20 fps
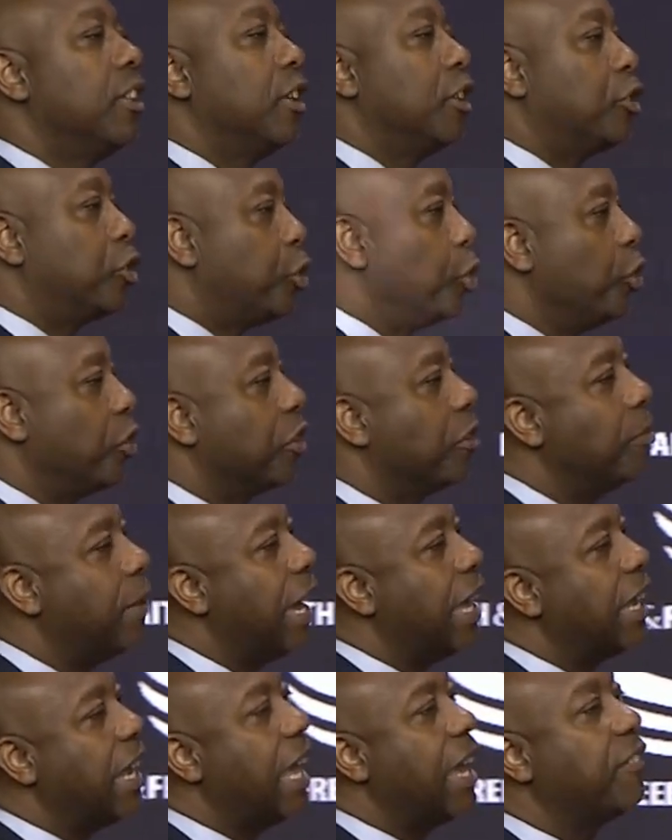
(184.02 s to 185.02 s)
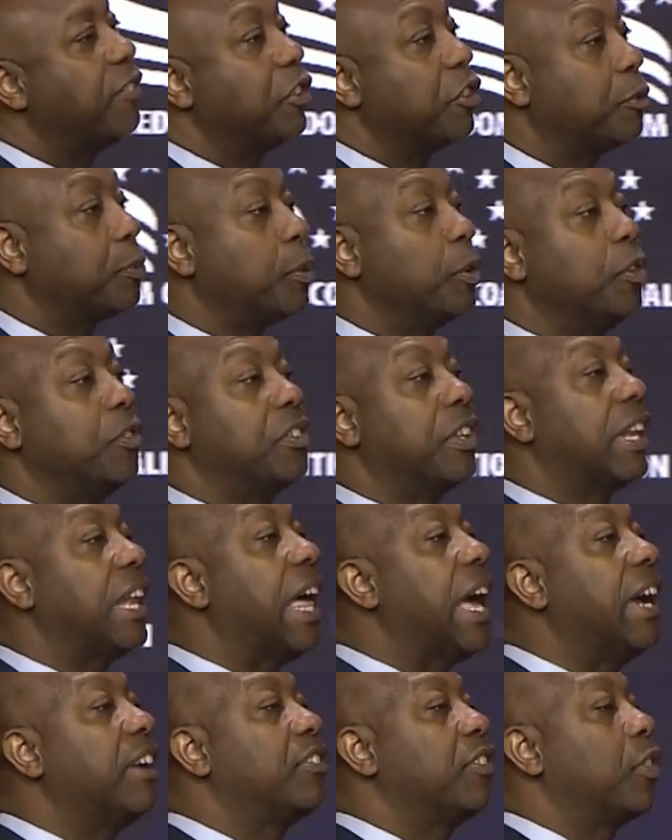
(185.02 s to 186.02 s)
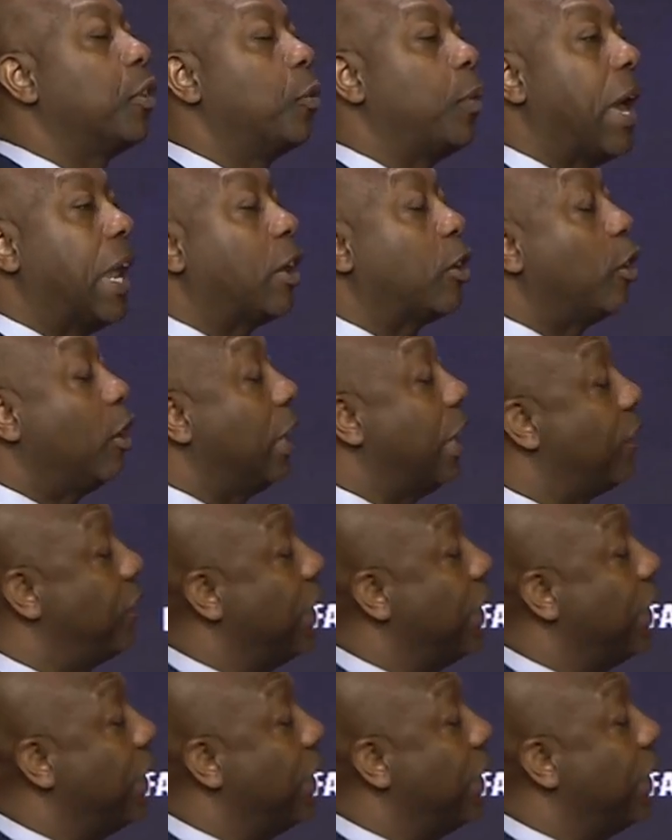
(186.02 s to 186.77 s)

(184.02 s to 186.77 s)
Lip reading: truth of my life disproves the lies of the radical left, and I